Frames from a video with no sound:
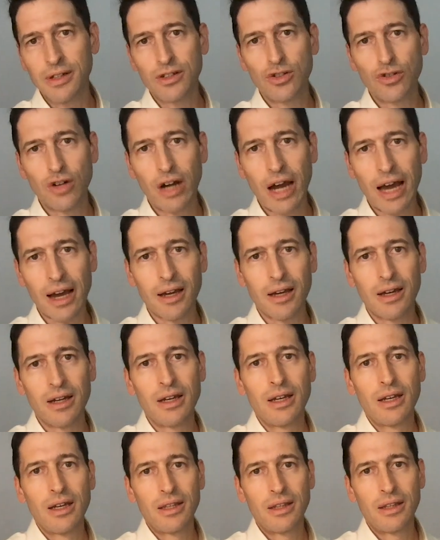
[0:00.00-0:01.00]
track
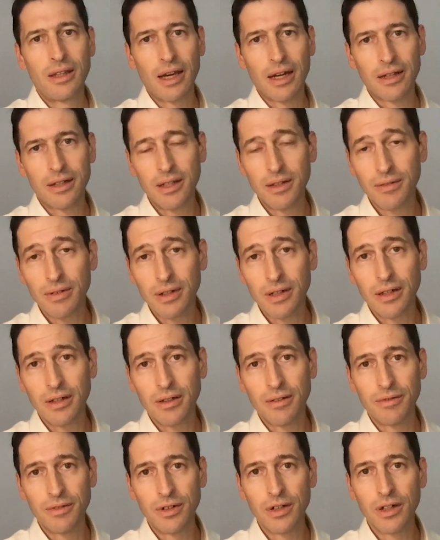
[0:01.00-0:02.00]
the activity
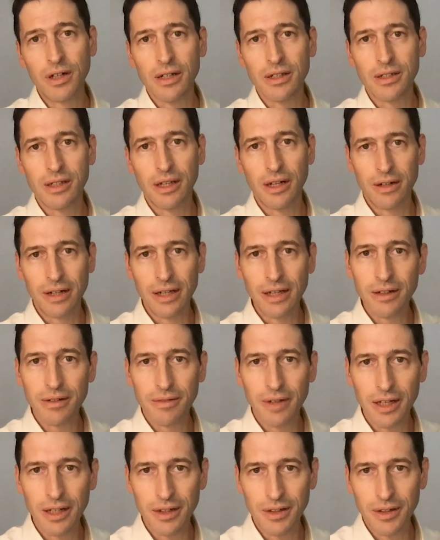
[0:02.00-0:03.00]
of neurons that are
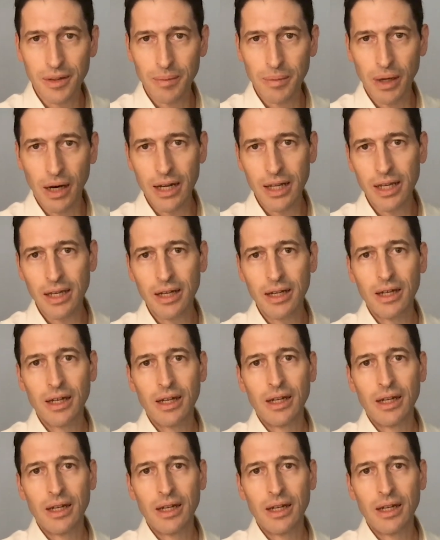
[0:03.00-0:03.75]
innervating the body,